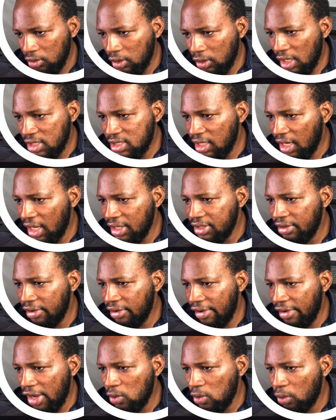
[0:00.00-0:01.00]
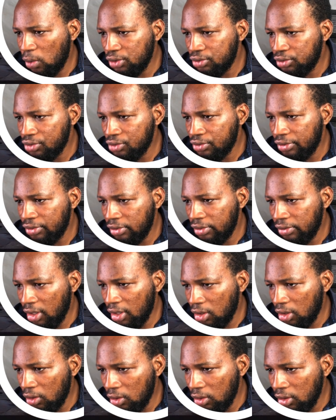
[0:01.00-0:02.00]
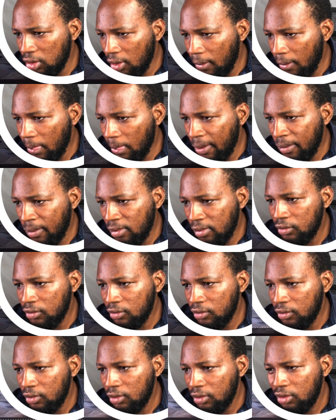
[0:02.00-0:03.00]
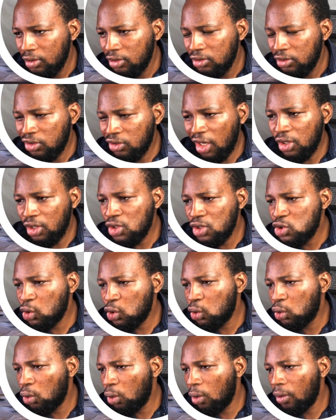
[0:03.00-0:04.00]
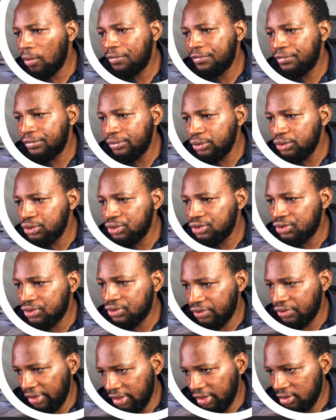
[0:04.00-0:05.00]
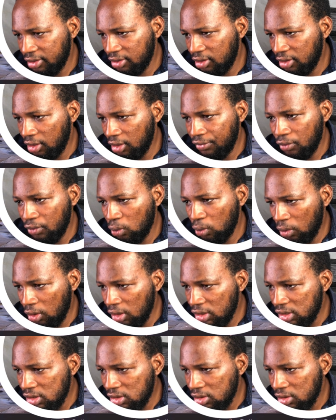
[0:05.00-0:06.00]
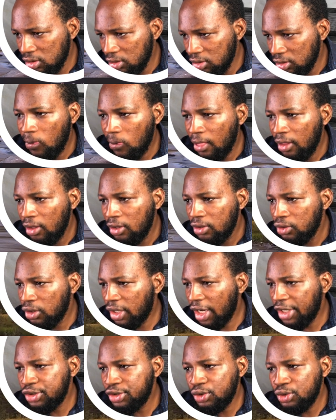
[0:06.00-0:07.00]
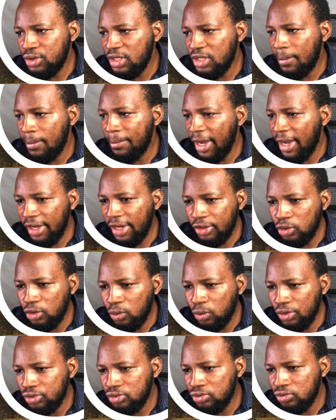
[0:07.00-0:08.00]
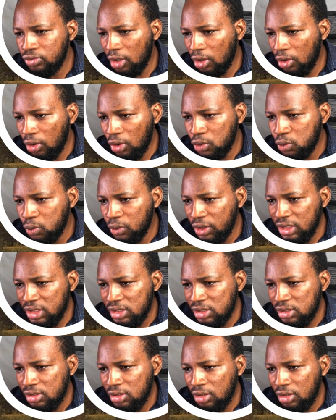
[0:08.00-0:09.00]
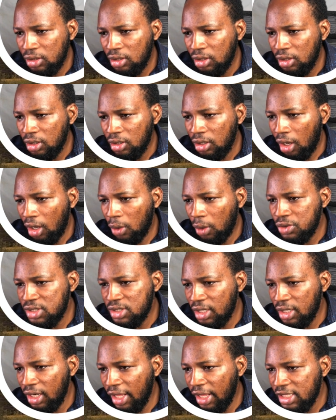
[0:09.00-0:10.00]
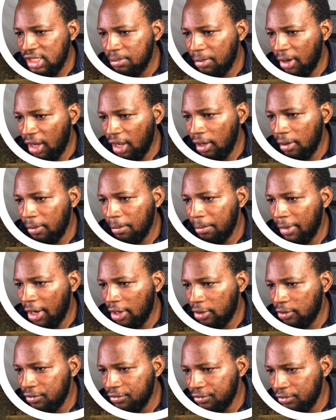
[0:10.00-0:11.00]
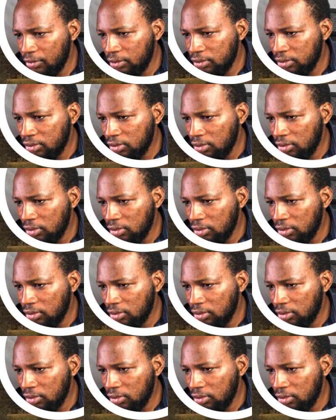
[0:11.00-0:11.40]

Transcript: You can select the area you want to screen record. You can also go full screen if you want. You can choose a mic you want to record with. I will select my microphone.